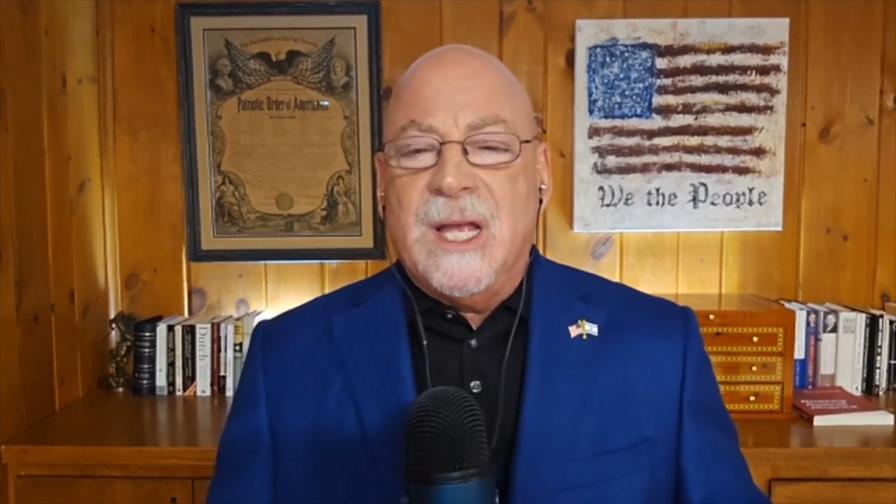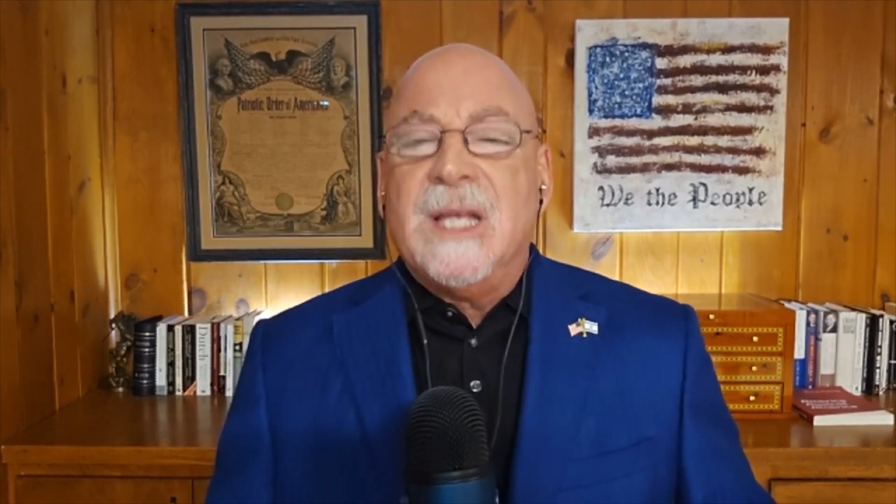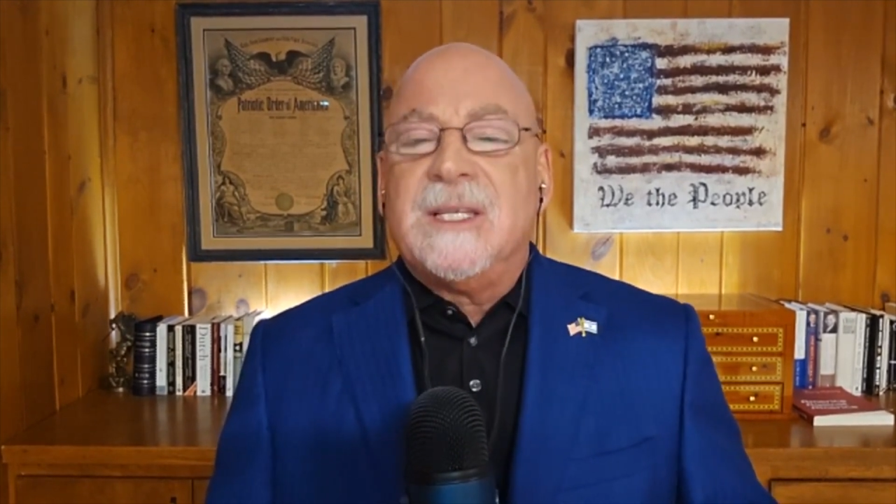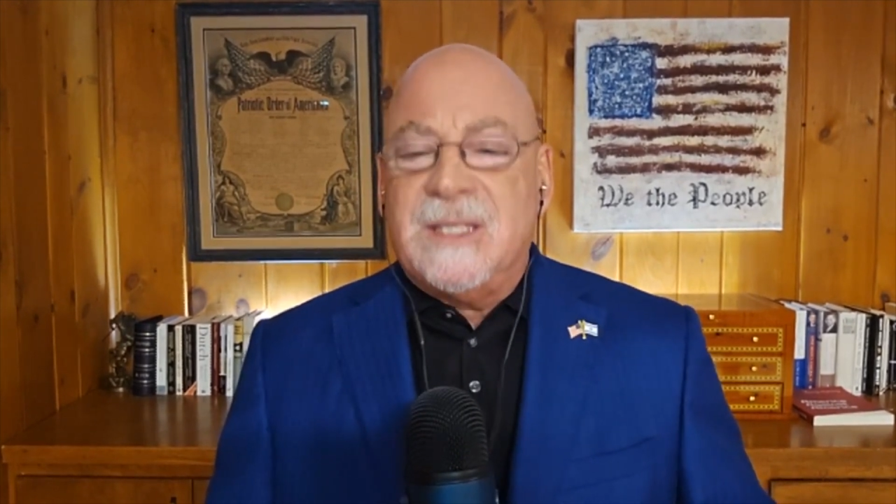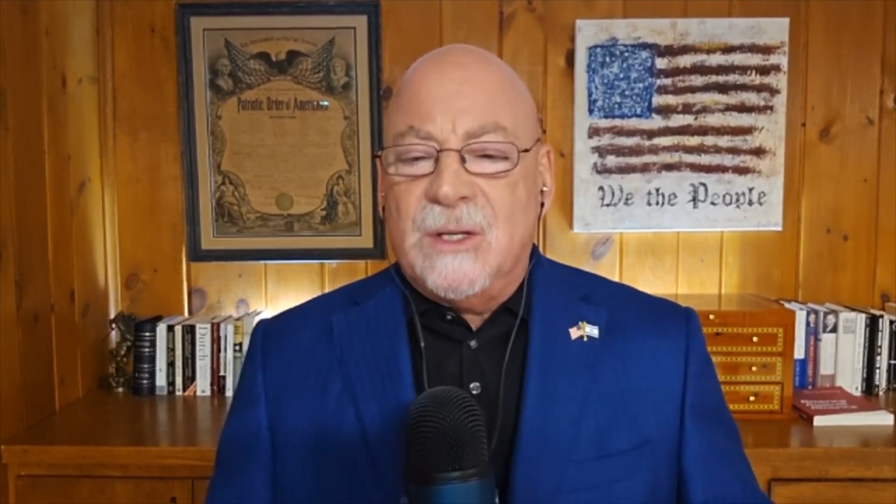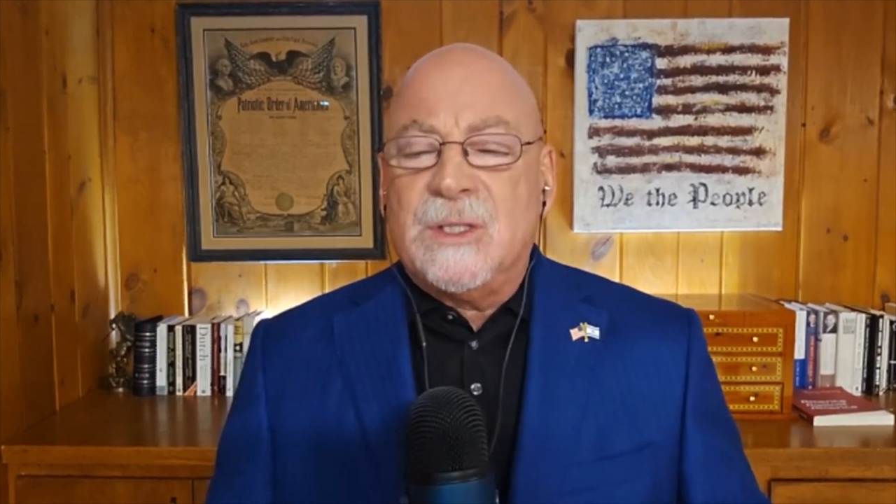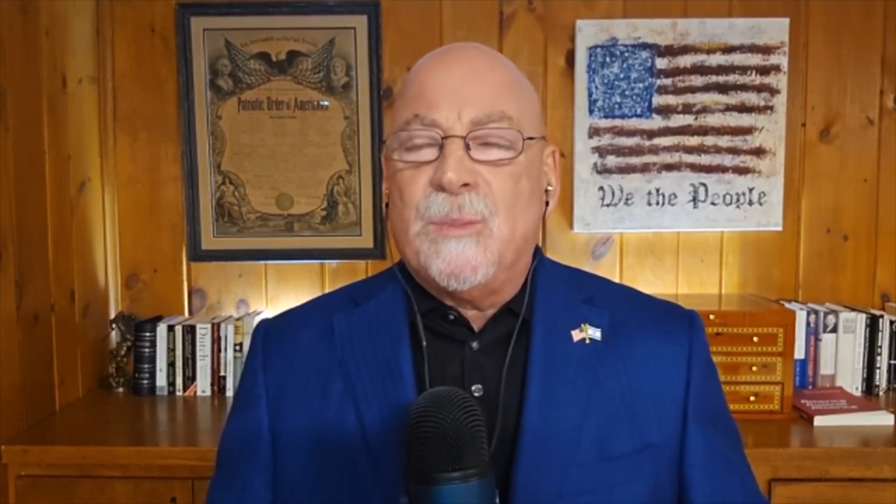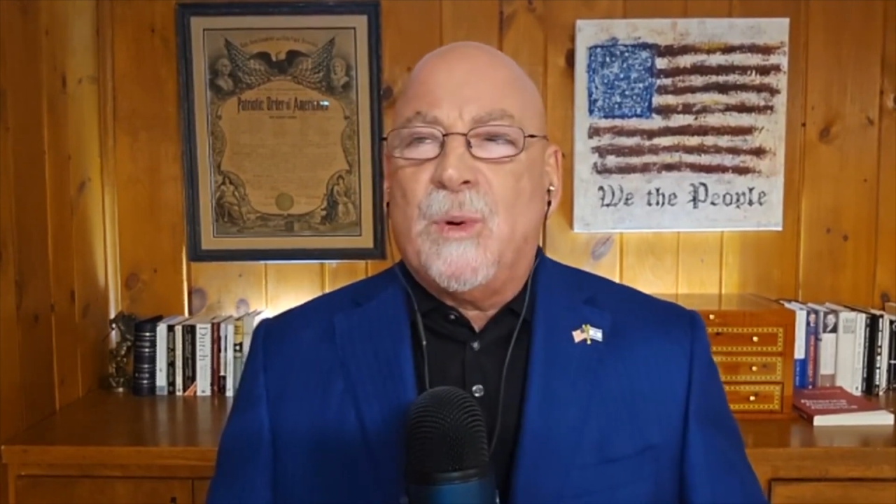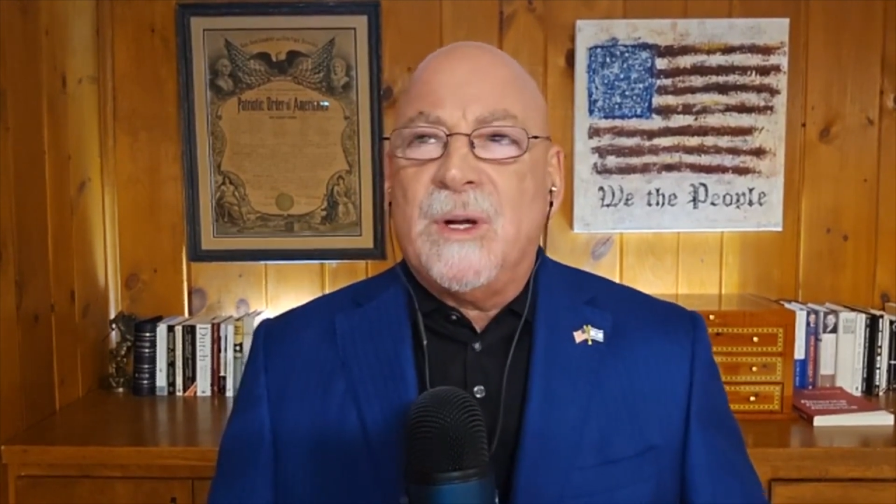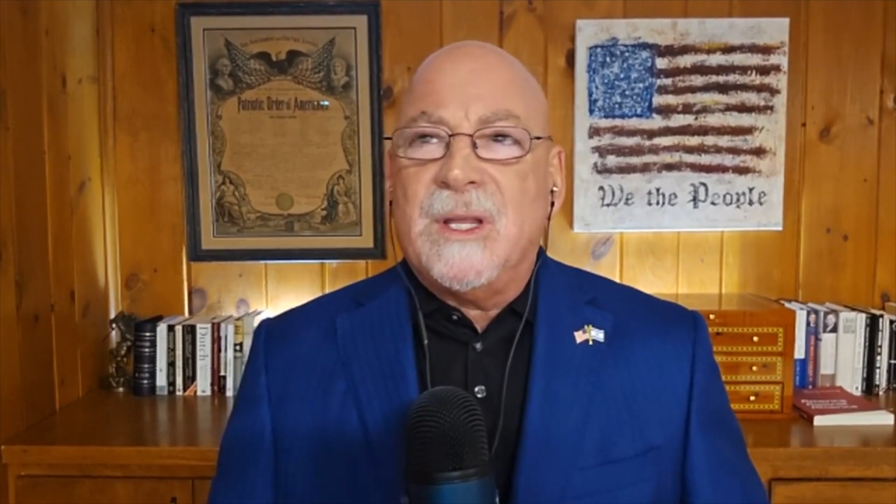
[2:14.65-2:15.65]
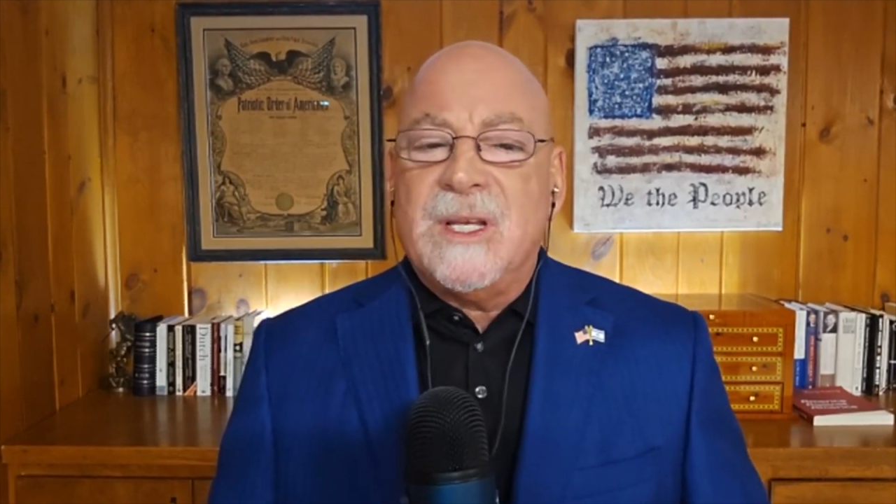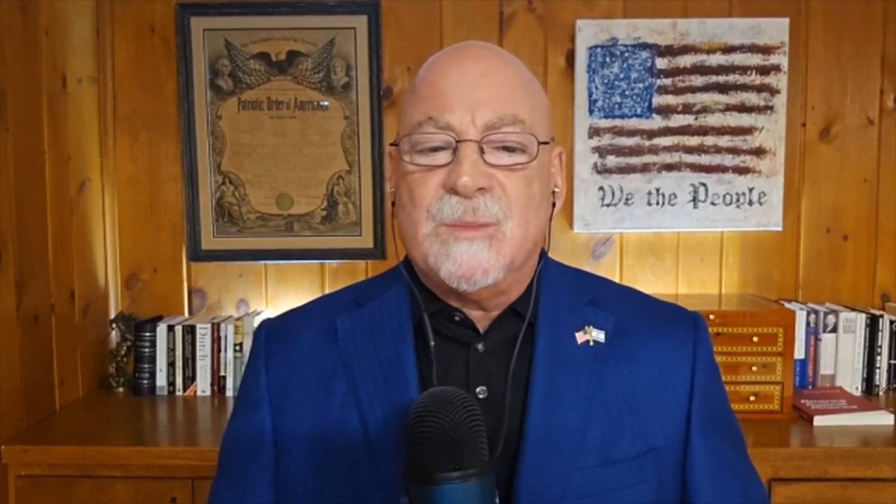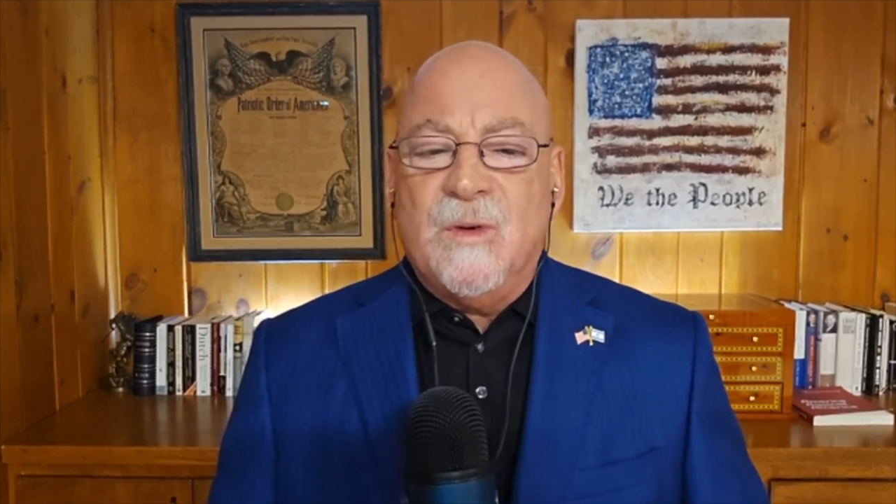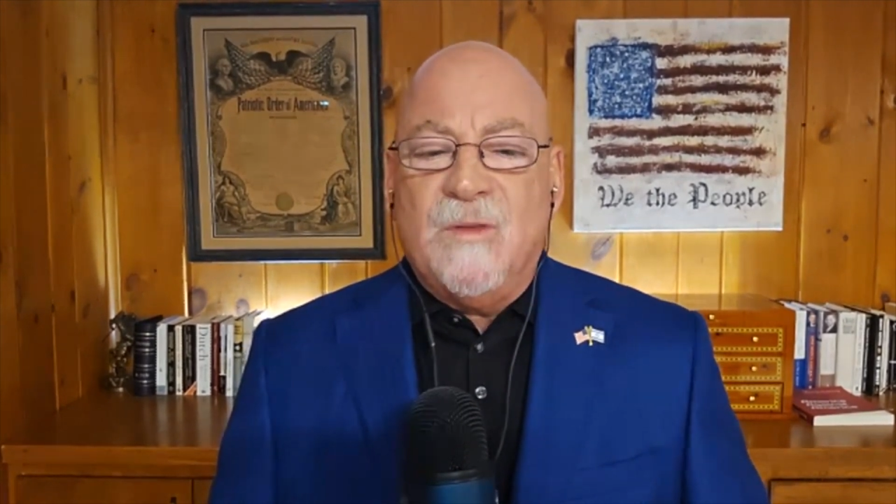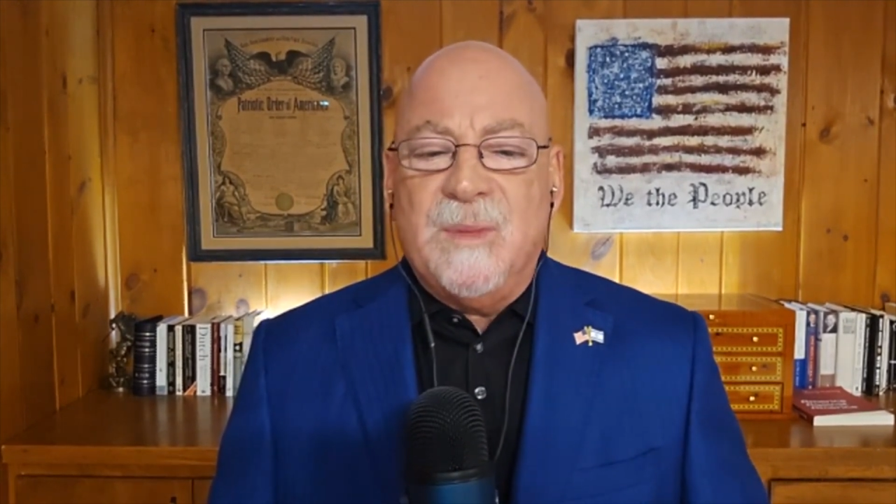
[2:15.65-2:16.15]
still support these
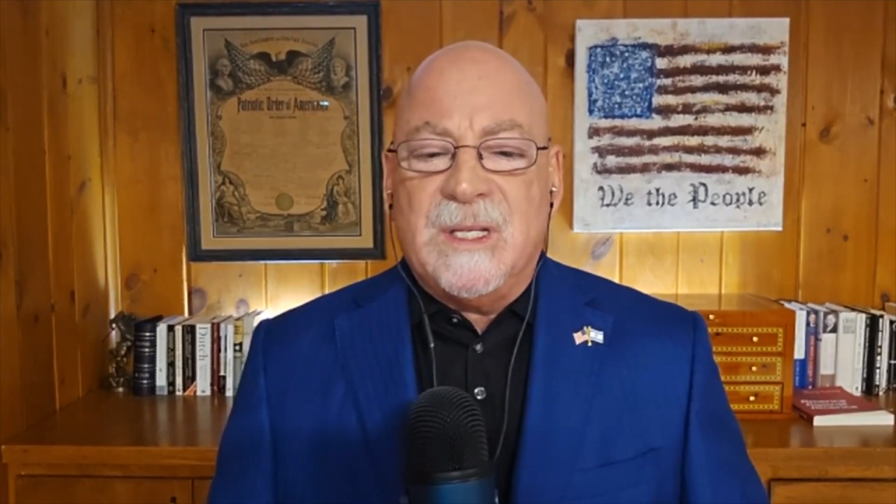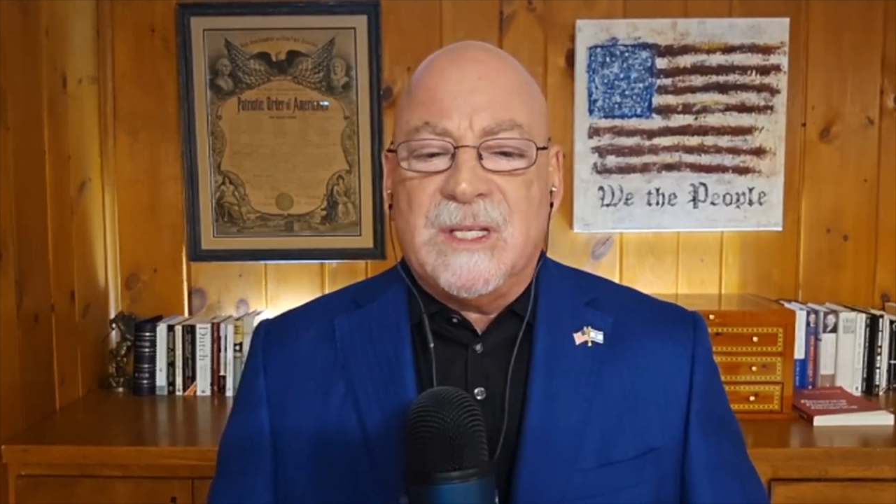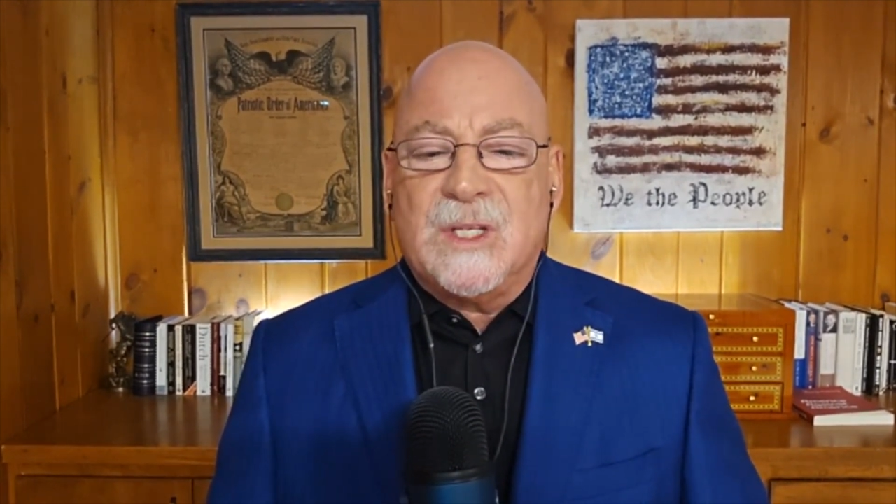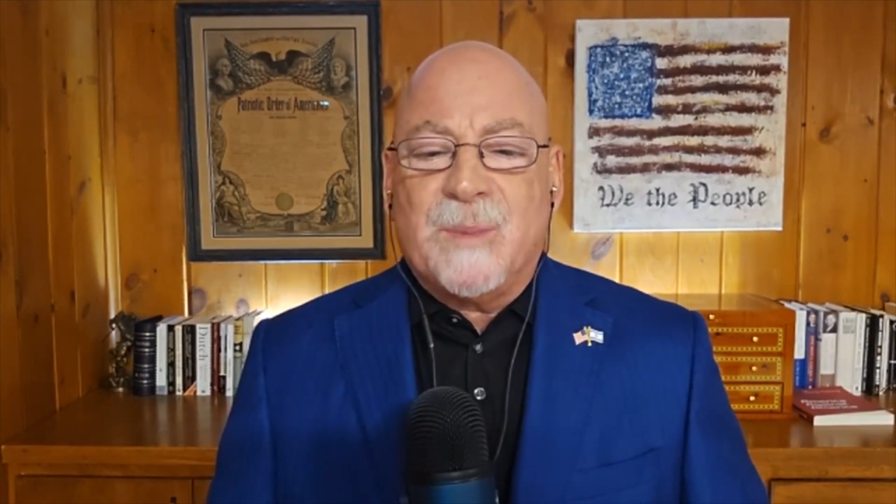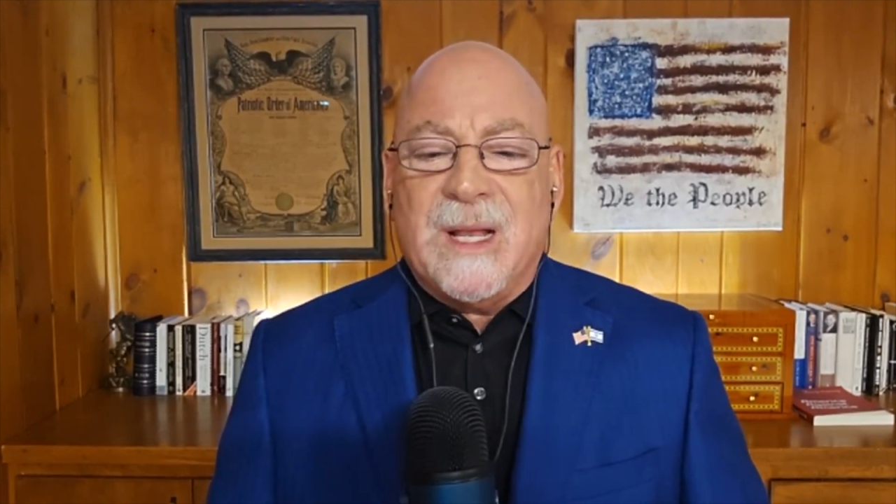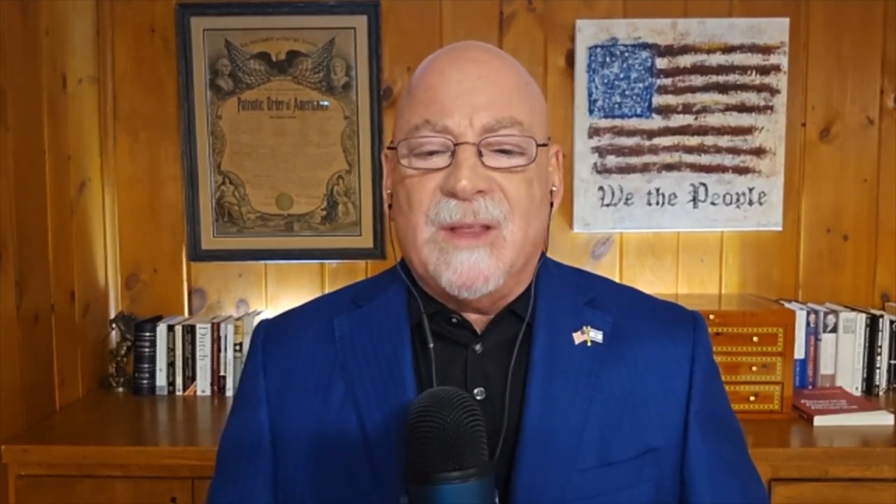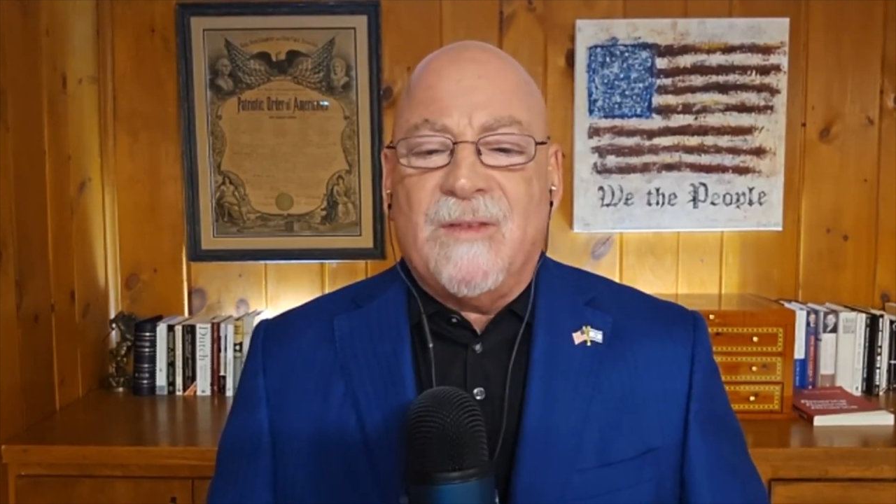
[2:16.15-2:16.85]
movements despite the